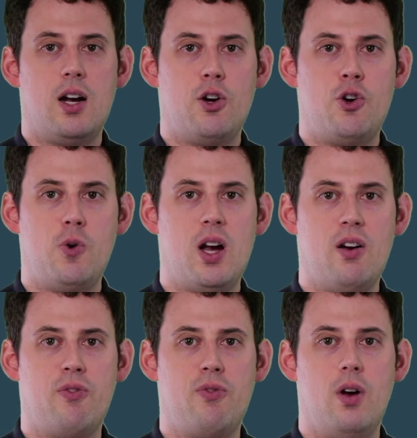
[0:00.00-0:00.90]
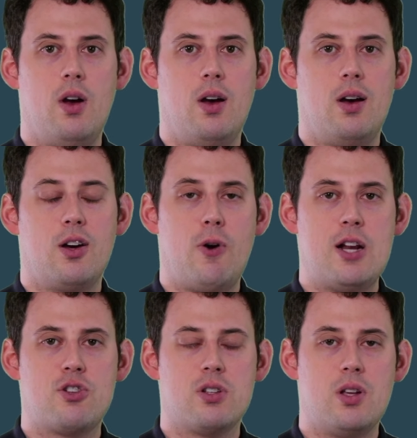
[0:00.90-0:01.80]
who have
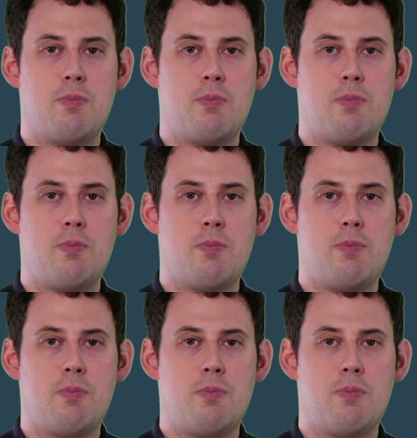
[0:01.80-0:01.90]
graciously